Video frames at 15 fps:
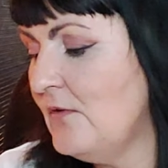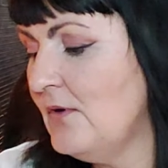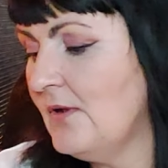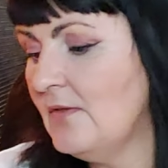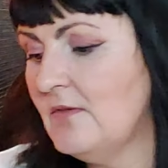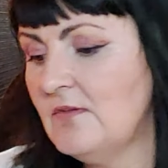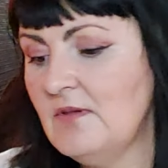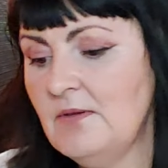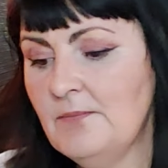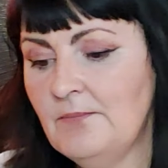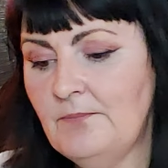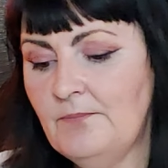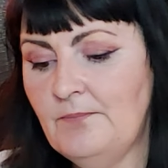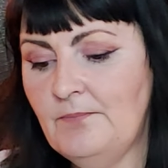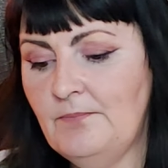a look and see.
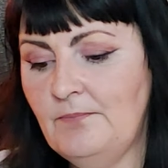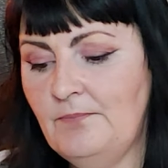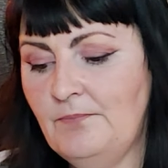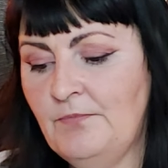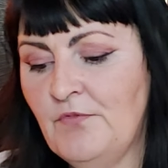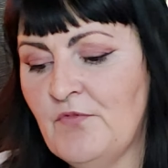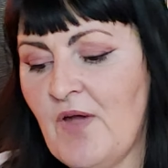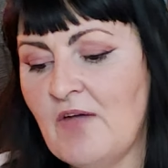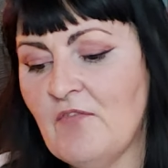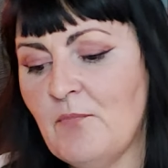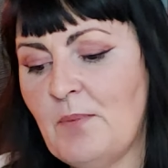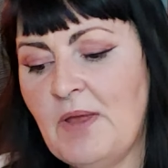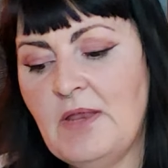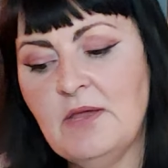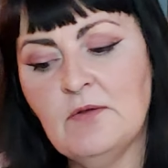Five
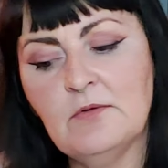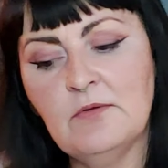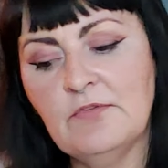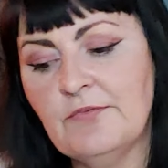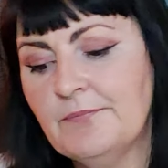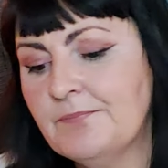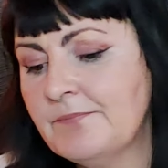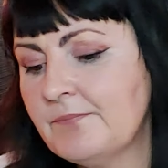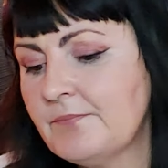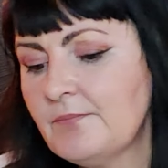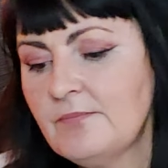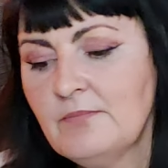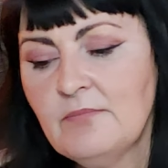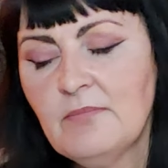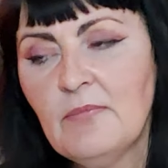of Pentacles.
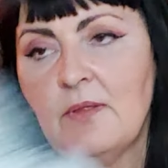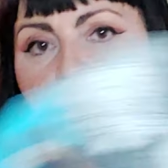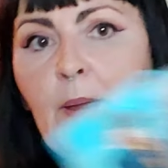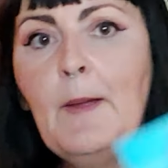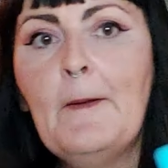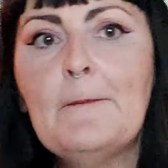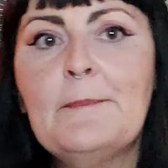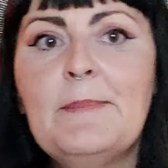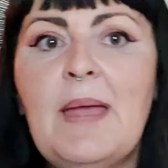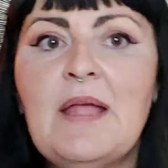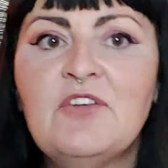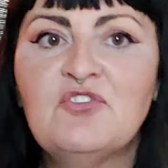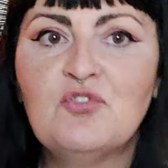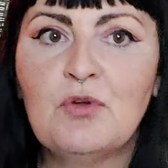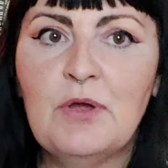
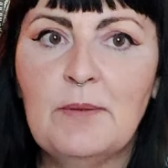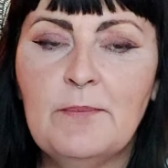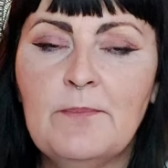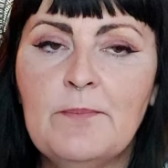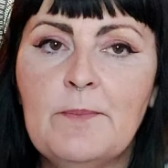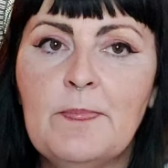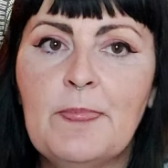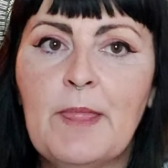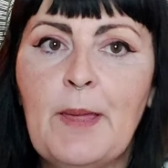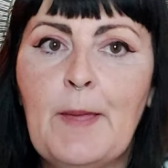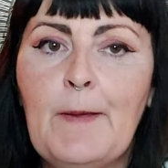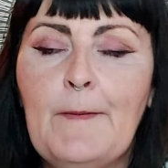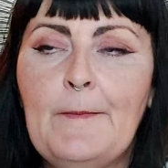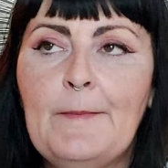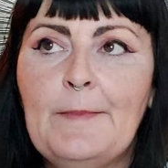Make sure
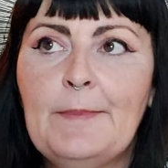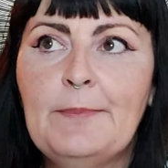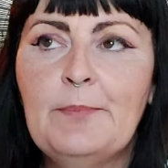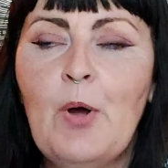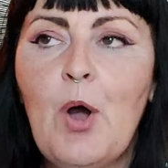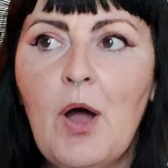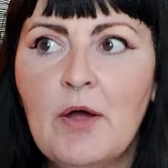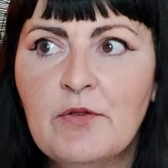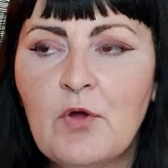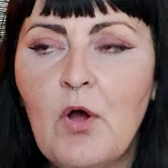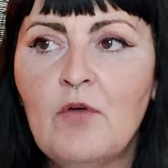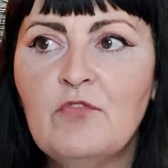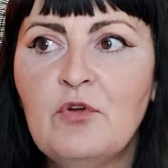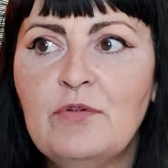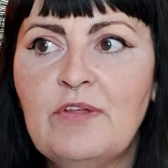part
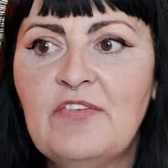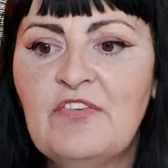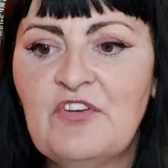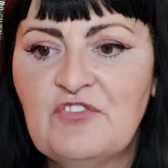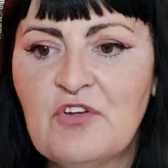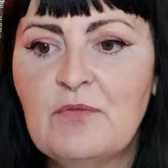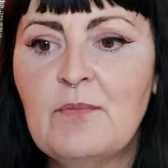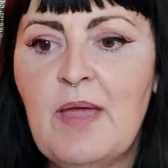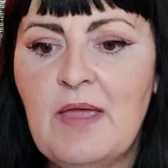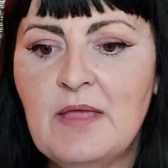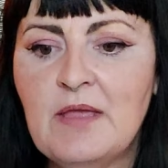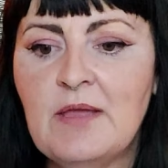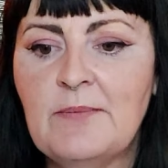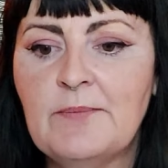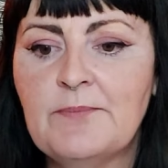of your
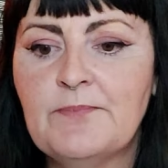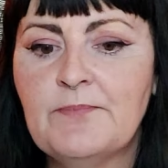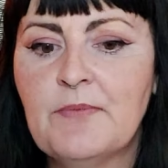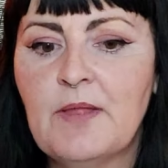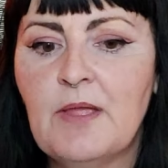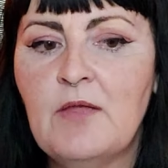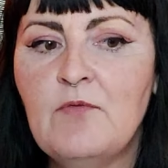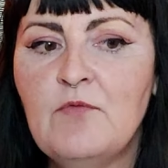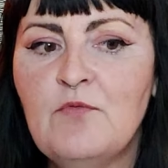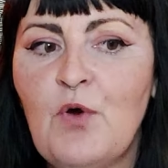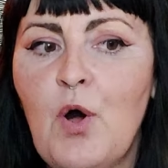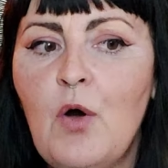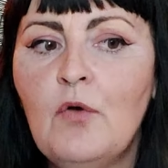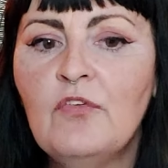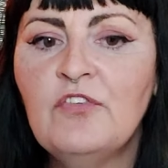decision-making
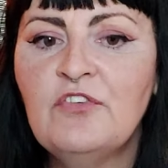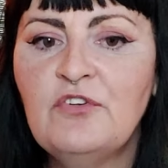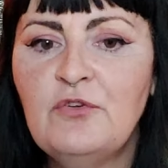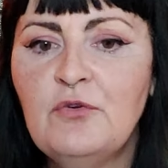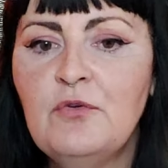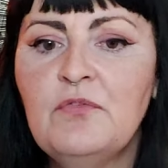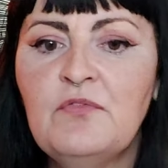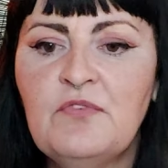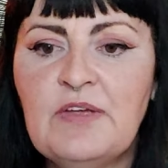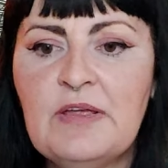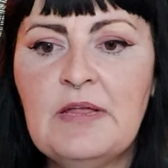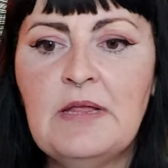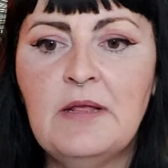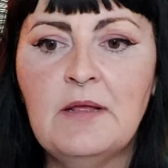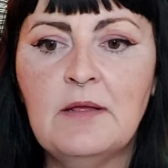involves you
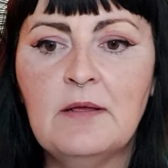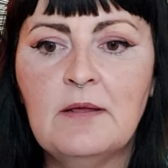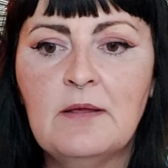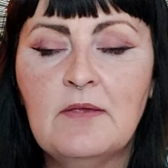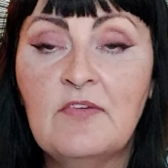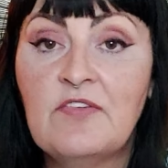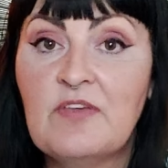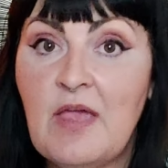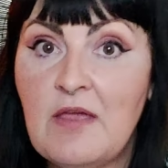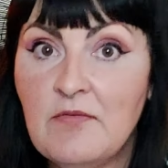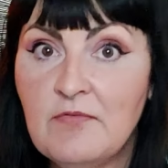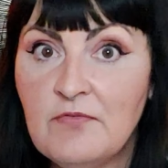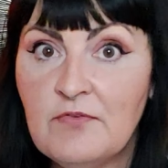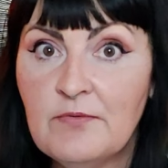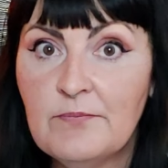feeling
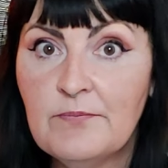safe,